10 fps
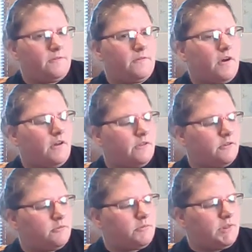
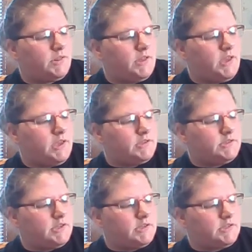Father, please,
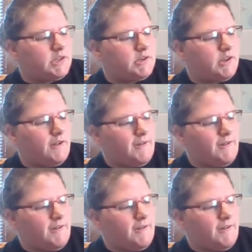he said,